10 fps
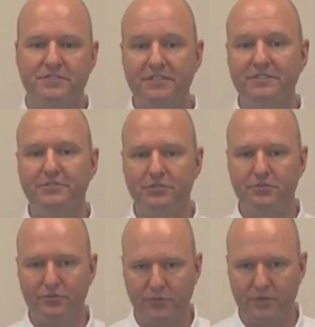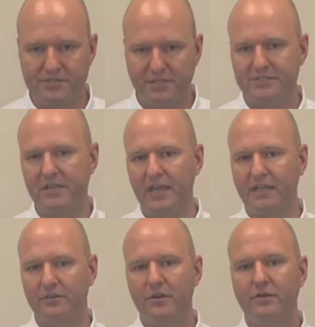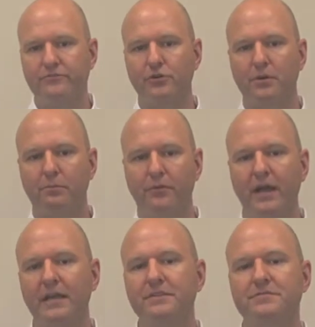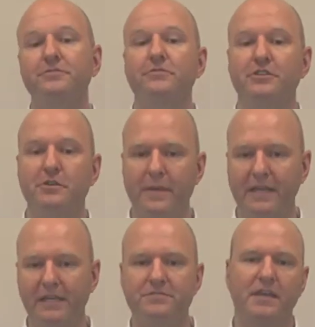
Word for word: 62368 for compliance to the demanding